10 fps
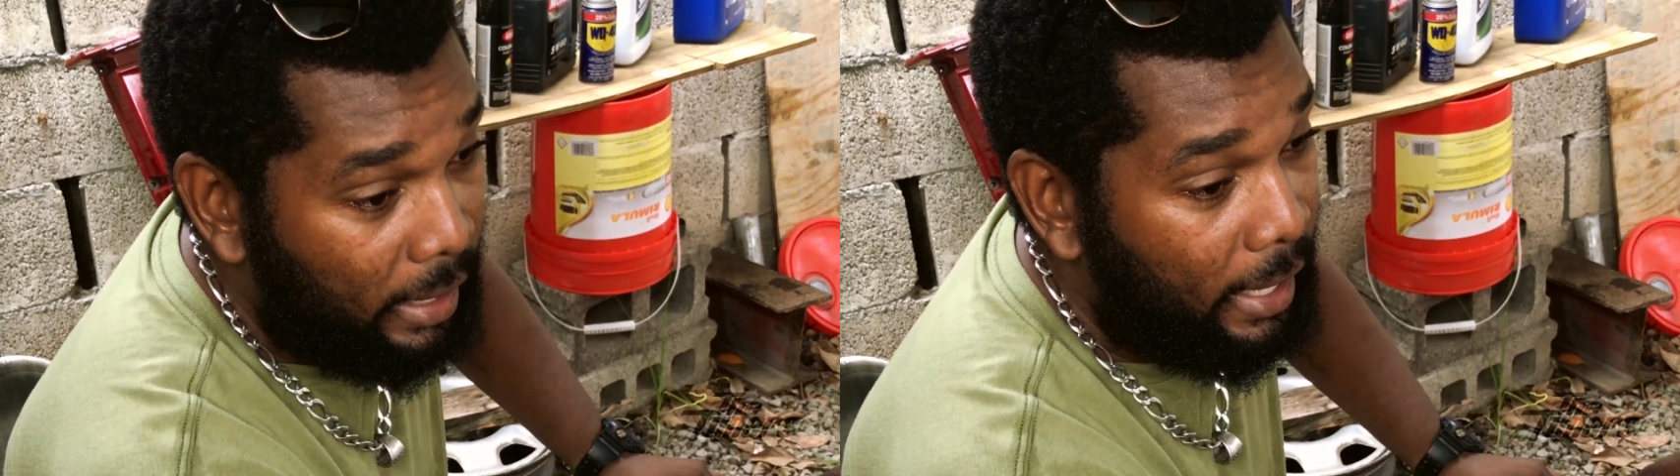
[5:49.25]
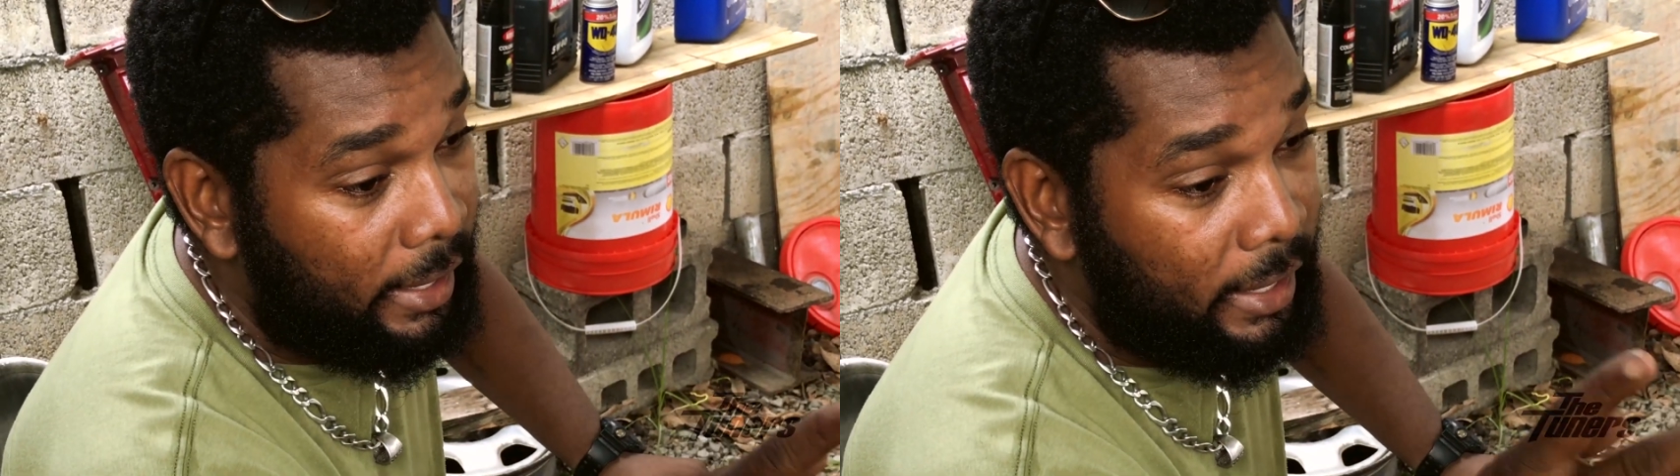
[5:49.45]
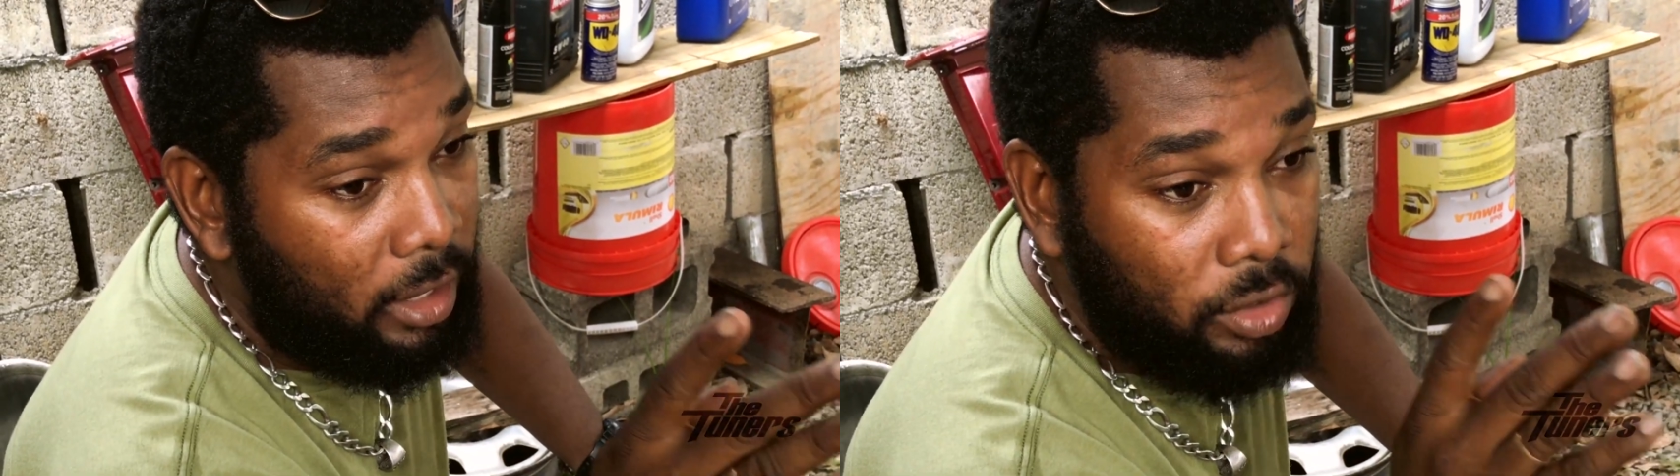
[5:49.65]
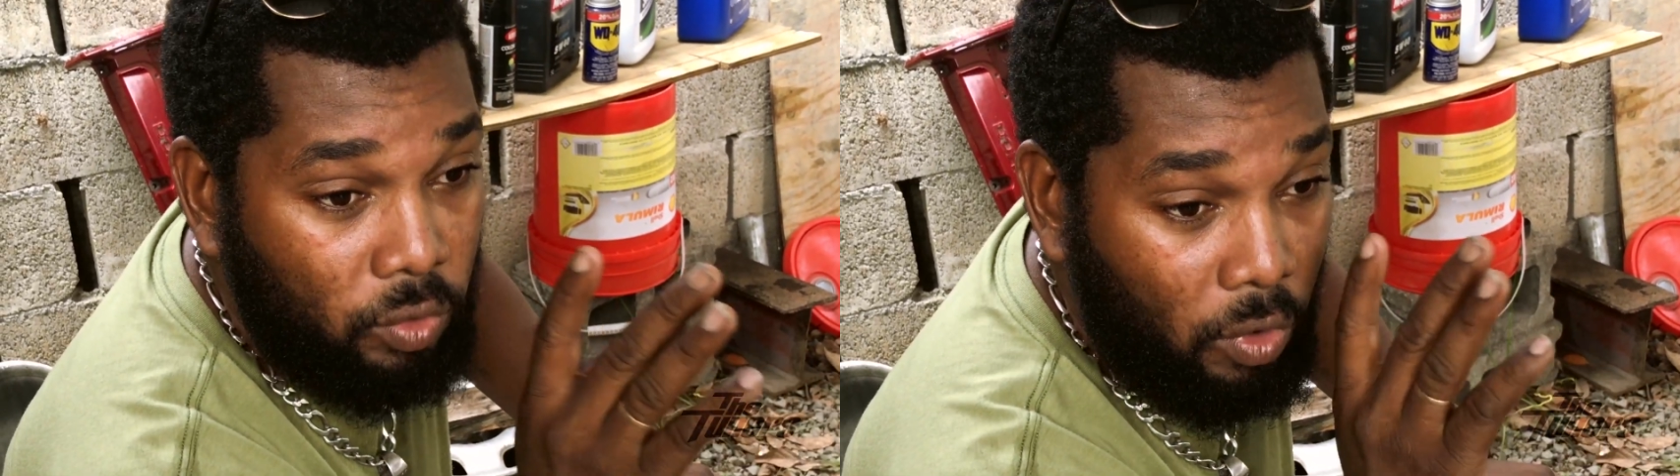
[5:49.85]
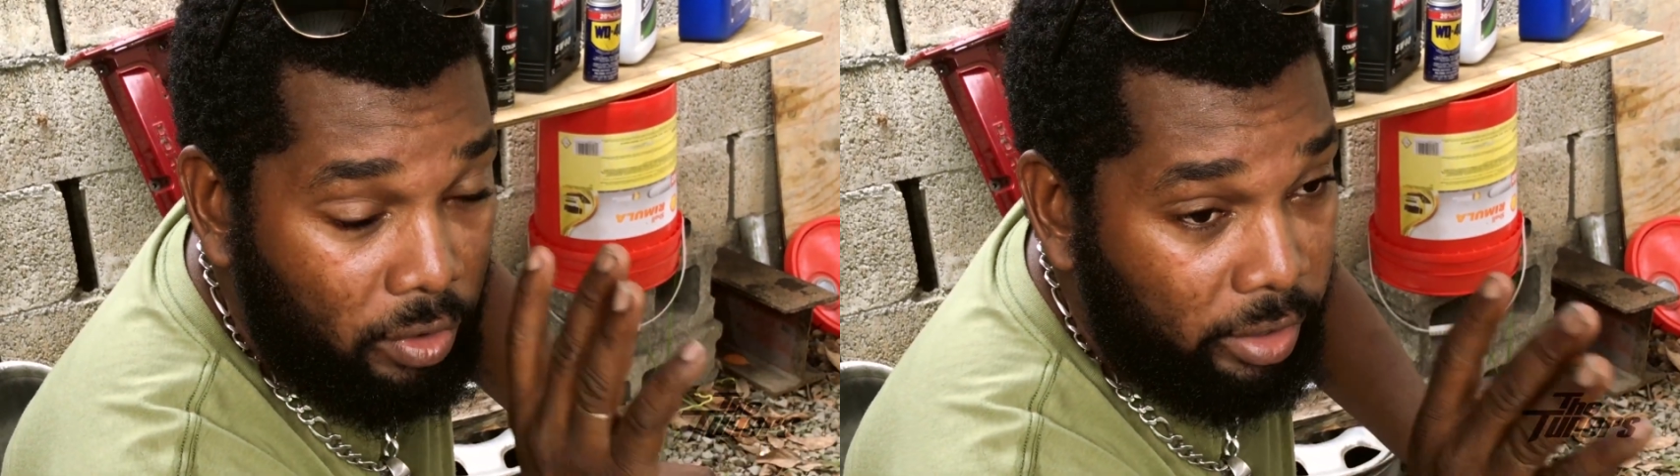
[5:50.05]
I cannot
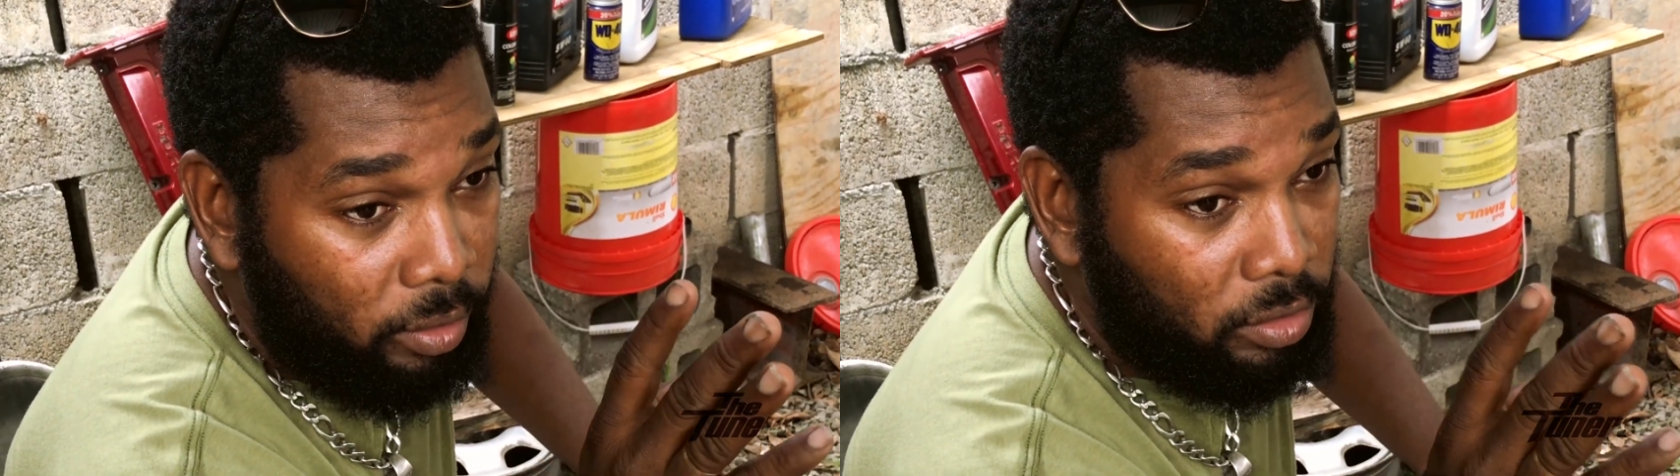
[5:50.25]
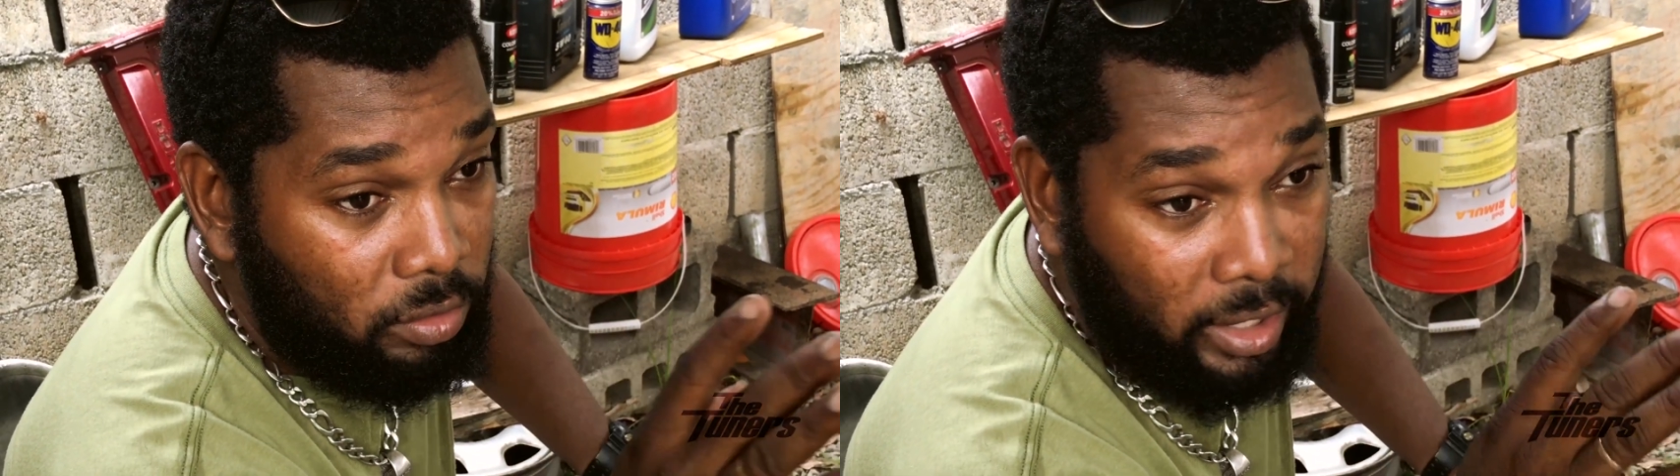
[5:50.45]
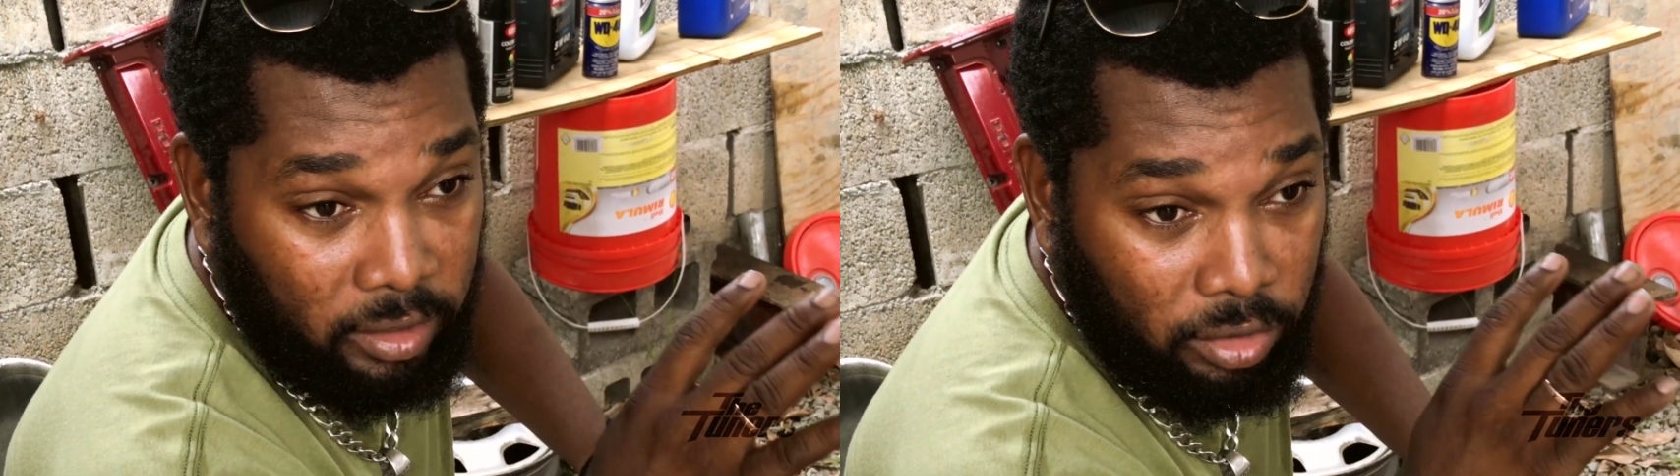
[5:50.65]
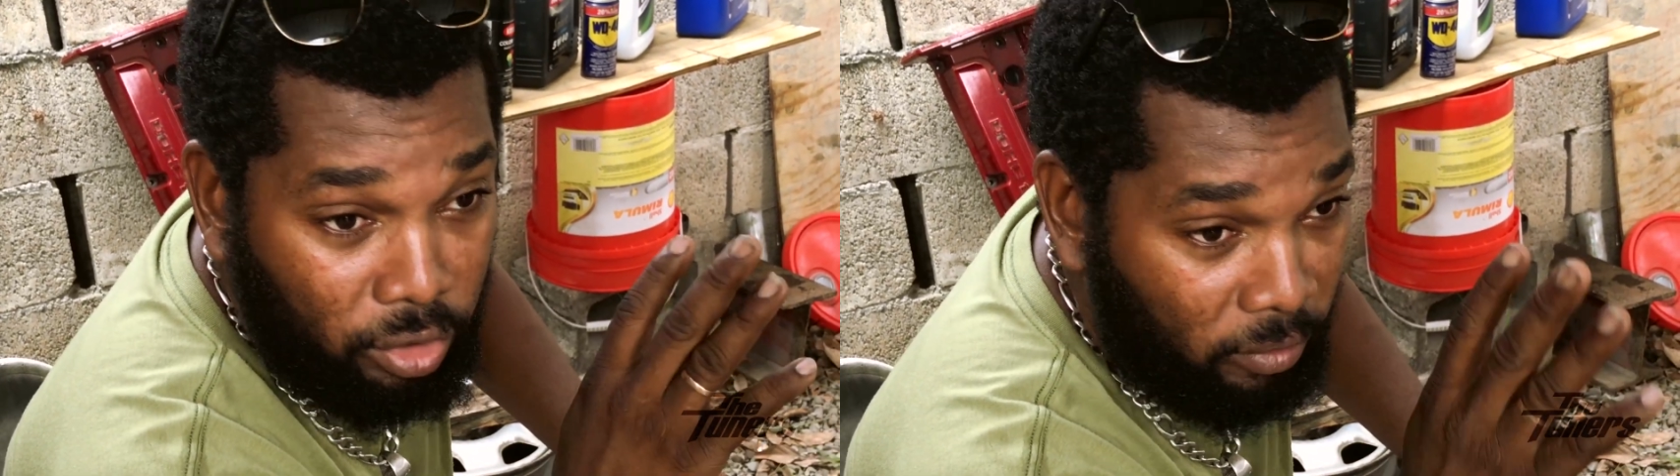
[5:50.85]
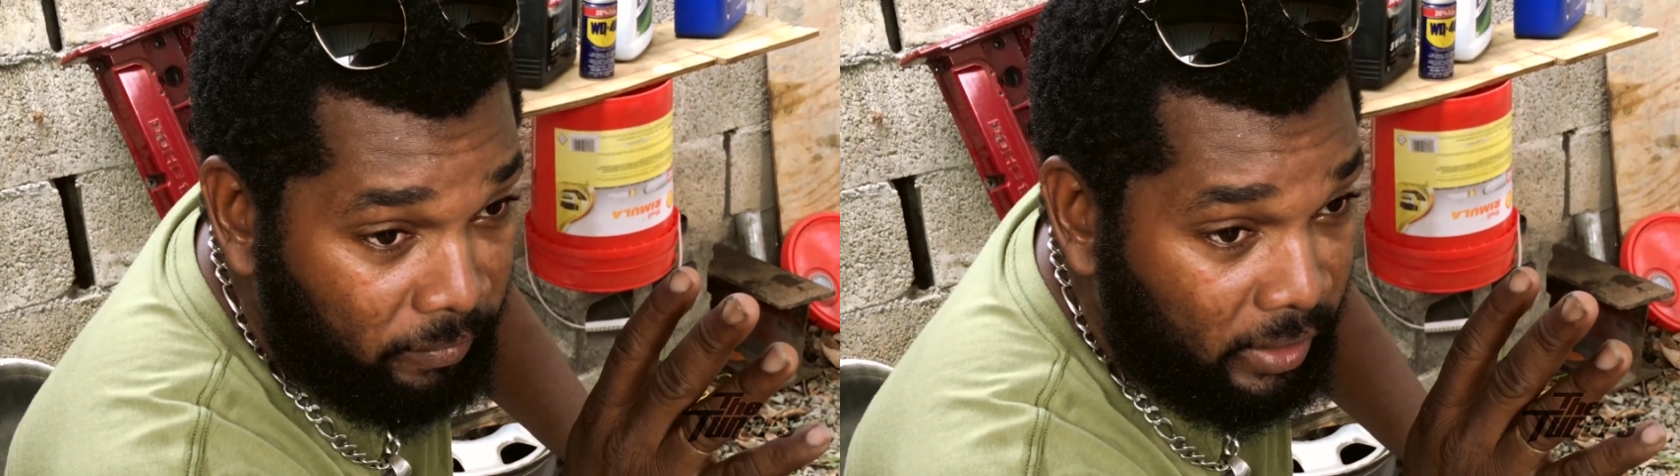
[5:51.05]
go on the road to get
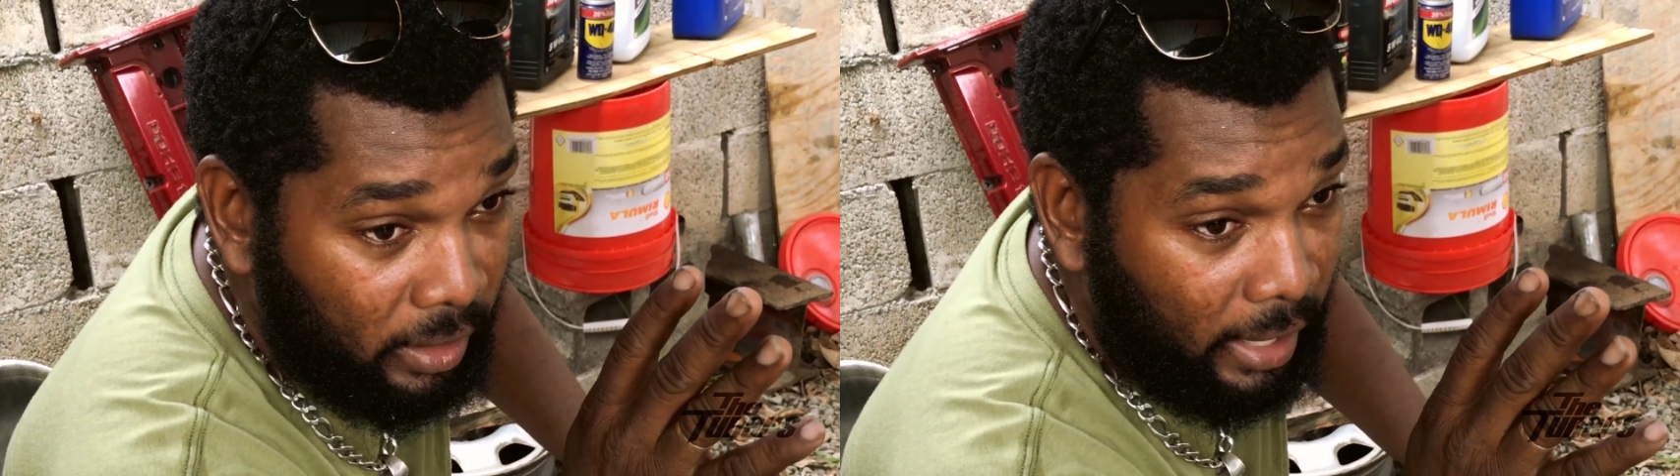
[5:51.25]
nothing.